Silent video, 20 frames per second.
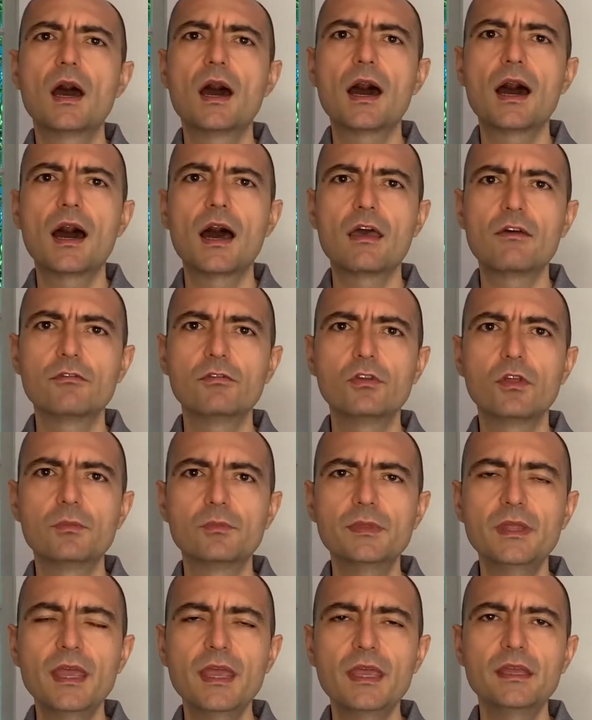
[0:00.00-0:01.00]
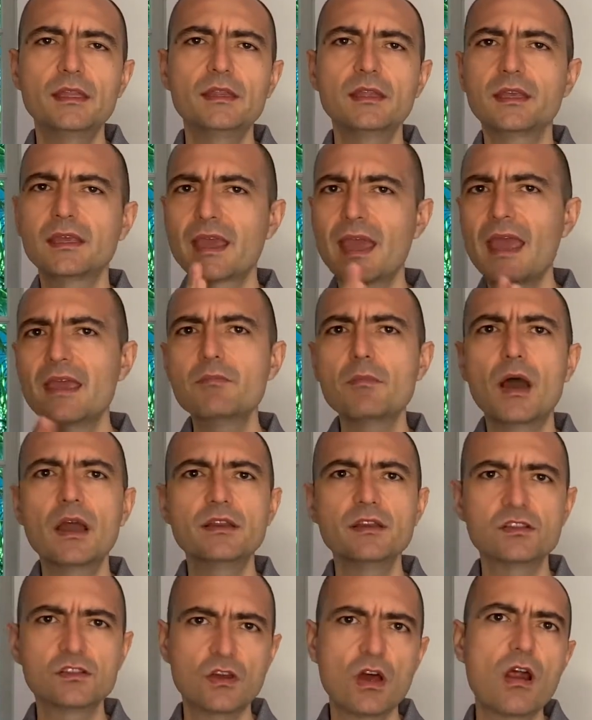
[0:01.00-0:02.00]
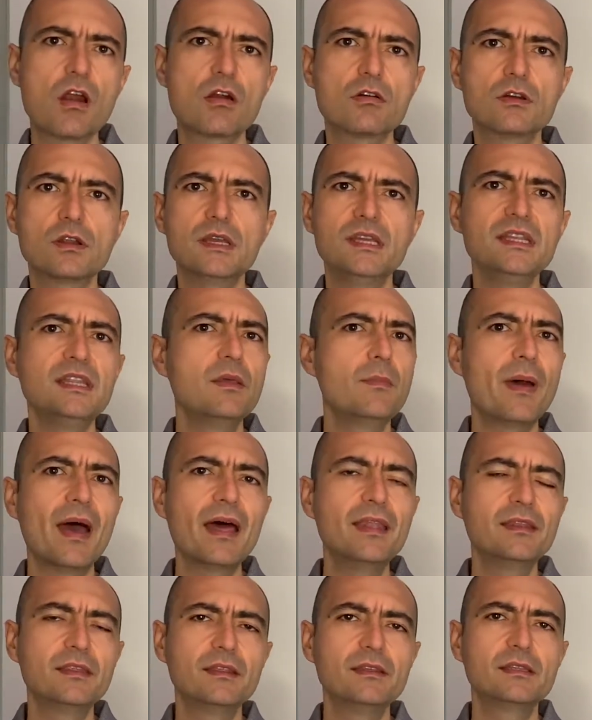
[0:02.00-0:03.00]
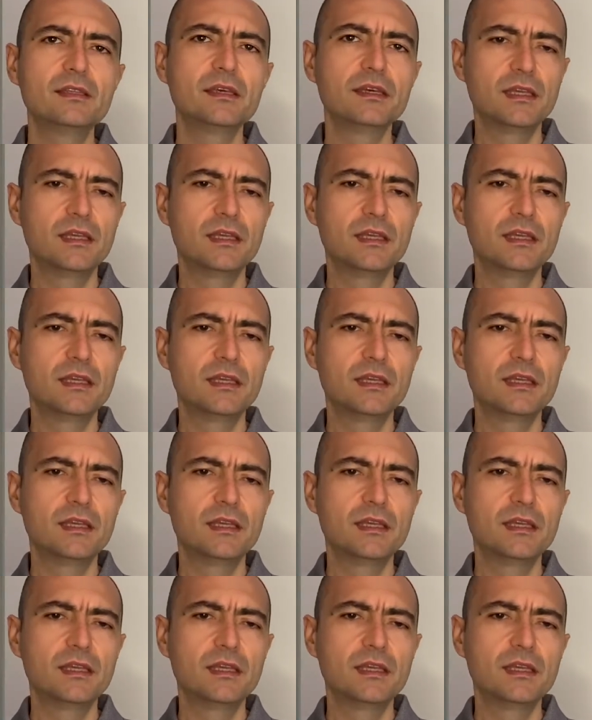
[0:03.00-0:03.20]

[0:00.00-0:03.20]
I will obtain K minus R independent